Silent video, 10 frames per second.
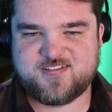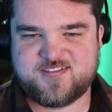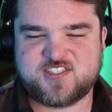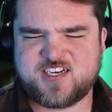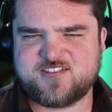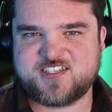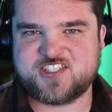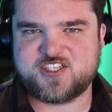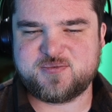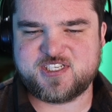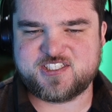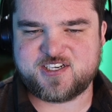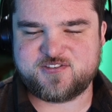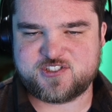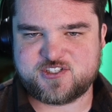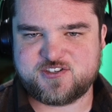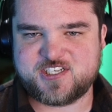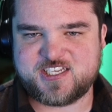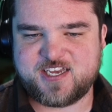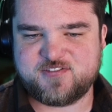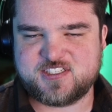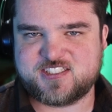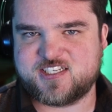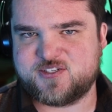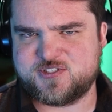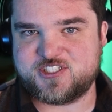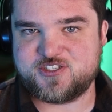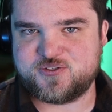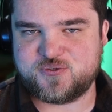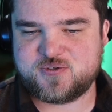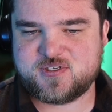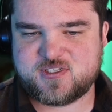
Which I don't think Jimmy has ever shown any evidence that he would do.